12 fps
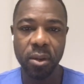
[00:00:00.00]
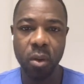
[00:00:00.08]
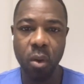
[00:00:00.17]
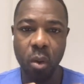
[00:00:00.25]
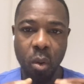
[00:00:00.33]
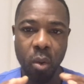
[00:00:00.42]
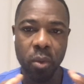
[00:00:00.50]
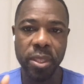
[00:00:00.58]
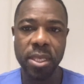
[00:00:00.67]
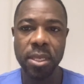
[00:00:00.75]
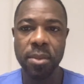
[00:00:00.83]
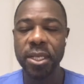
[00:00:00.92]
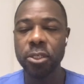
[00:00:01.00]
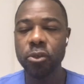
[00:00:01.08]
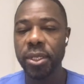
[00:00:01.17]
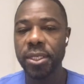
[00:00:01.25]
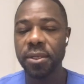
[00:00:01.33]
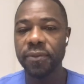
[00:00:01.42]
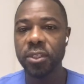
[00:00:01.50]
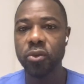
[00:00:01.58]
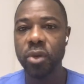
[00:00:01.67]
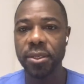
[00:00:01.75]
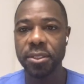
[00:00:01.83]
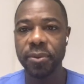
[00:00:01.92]
all the metrics of the
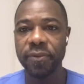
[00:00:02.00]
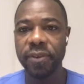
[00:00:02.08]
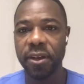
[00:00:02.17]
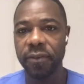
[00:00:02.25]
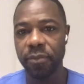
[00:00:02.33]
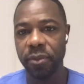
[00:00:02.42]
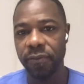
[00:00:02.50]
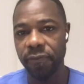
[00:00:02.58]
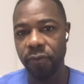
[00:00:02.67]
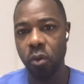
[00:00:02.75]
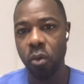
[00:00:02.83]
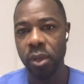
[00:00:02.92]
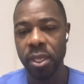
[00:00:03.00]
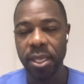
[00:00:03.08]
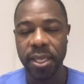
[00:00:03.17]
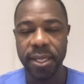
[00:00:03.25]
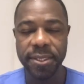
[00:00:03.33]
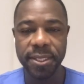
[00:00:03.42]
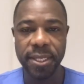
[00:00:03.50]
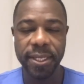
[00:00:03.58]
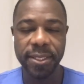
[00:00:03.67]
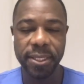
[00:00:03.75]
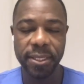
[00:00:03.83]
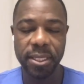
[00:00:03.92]
tricuspid valve before
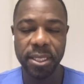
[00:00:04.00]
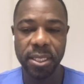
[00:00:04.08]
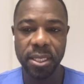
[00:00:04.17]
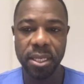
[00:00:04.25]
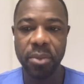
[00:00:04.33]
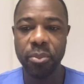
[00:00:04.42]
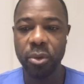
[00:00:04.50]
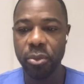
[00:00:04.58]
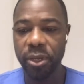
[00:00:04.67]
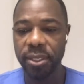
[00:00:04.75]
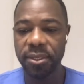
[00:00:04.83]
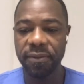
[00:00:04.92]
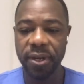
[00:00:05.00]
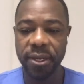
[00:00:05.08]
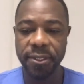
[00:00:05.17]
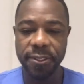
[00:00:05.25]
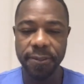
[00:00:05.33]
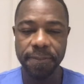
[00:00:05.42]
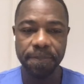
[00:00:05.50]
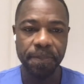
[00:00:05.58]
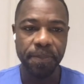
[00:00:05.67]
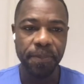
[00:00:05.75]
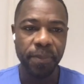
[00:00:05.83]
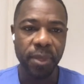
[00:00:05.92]
selecting the appropriate device.
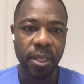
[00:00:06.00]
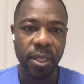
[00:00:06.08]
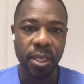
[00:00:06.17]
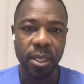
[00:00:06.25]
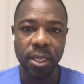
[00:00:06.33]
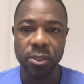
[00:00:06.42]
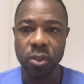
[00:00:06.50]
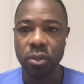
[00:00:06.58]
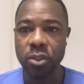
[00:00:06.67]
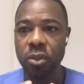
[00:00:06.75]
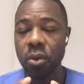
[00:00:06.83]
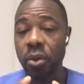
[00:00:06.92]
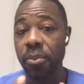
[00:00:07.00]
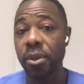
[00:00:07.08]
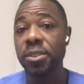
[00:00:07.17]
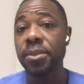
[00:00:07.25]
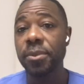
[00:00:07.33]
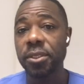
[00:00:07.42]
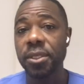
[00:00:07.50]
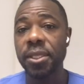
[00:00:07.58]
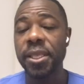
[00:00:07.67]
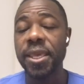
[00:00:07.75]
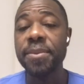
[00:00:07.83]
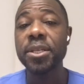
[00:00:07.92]
It's also a
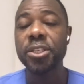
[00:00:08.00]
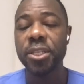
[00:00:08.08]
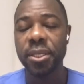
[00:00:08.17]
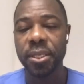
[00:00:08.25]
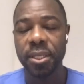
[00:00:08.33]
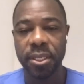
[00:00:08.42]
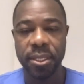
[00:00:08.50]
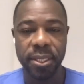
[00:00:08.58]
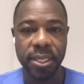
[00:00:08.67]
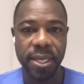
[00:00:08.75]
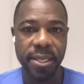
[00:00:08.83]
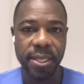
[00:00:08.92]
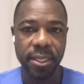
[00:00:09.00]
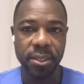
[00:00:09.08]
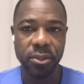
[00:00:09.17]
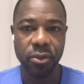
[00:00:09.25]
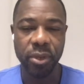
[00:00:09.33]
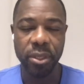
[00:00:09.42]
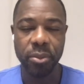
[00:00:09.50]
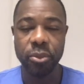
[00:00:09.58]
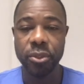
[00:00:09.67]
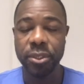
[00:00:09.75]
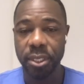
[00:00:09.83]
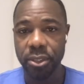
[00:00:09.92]
multimodal imaging guiding during the
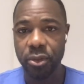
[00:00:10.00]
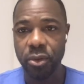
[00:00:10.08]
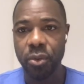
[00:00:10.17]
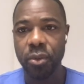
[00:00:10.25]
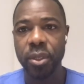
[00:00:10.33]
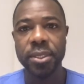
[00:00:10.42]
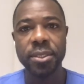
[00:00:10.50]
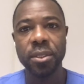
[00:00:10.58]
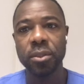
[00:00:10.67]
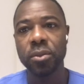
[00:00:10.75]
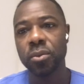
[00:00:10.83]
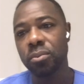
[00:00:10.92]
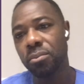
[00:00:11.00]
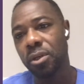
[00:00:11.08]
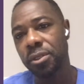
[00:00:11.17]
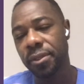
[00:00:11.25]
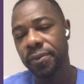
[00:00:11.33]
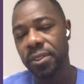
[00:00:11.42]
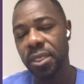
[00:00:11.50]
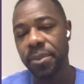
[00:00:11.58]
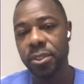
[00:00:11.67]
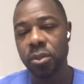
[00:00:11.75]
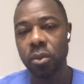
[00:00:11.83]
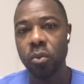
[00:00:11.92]
procedure. It's not, most of the time,
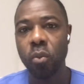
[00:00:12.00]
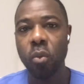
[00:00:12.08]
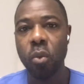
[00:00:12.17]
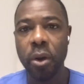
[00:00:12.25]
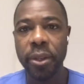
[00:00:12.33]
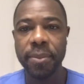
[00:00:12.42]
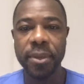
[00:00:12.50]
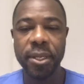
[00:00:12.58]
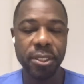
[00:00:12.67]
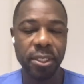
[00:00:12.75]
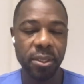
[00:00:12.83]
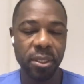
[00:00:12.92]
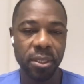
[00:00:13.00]
it's not one imaging